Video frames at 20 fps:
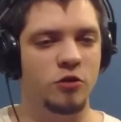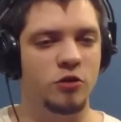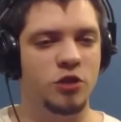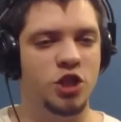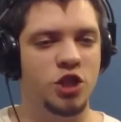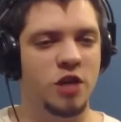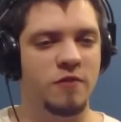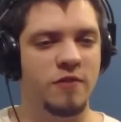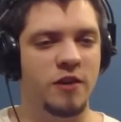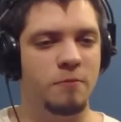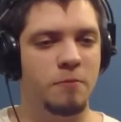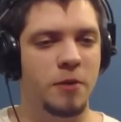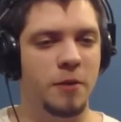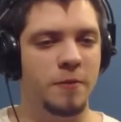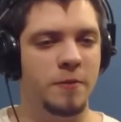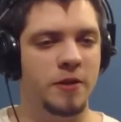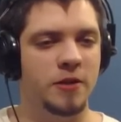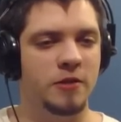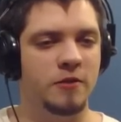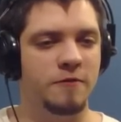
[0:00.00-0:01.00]
shivving
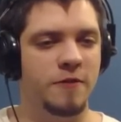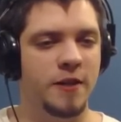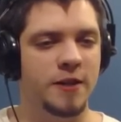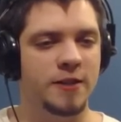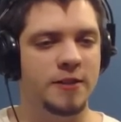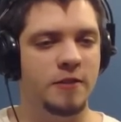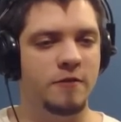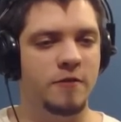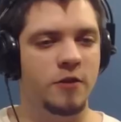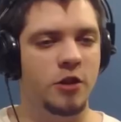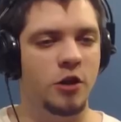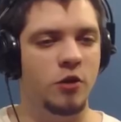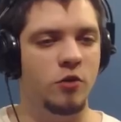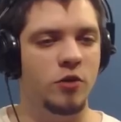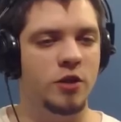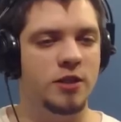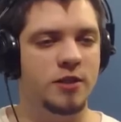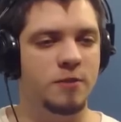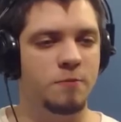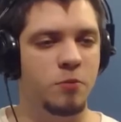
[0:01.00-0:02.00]
people in the face, even though
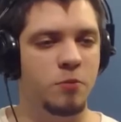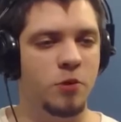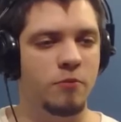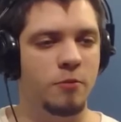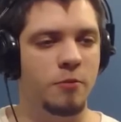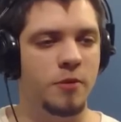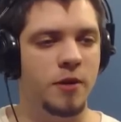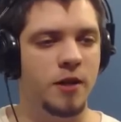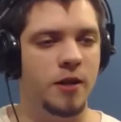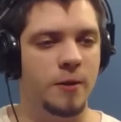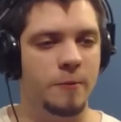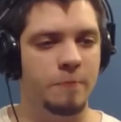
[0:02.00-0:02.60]
it's probably